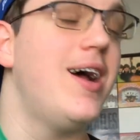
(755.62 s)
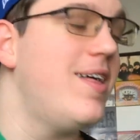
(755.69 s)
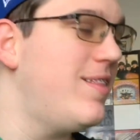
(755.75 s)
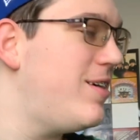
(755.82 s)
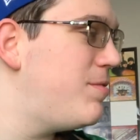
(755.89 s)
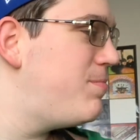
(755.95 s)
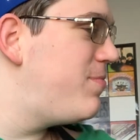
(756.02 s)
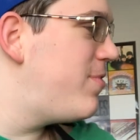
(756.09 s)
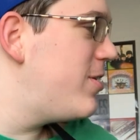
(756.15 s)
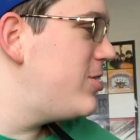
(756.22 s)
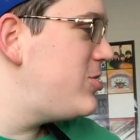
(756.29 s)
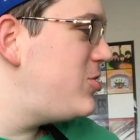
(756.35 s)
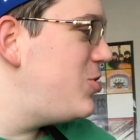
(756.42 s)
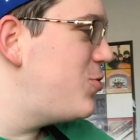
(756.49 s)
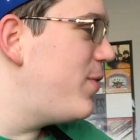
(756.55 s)
Their
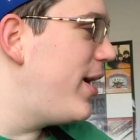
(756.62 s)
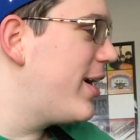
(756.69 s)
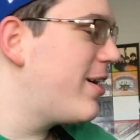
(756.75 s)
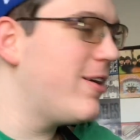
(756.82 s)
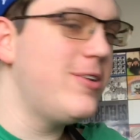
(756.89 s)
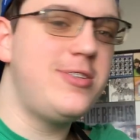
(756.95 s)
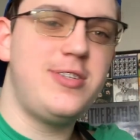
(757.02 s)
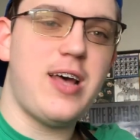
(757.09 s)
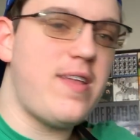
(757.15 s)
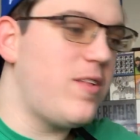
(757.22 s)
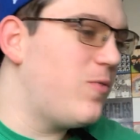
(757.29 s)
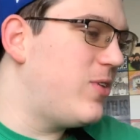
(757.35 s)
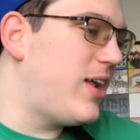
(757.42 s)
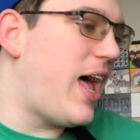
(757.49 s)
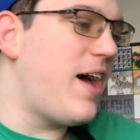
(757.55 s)
first 2 records and the
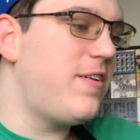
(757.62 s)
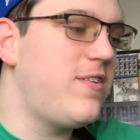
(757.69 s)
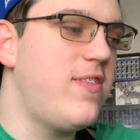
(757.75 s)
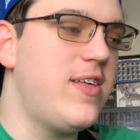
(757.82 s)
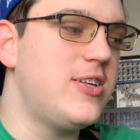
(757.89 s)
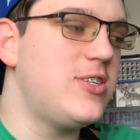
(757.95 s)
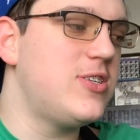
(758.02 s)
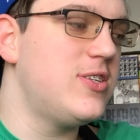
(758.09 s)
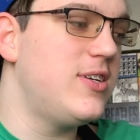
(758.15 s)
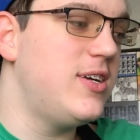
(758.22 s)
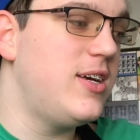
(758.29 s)
one after this,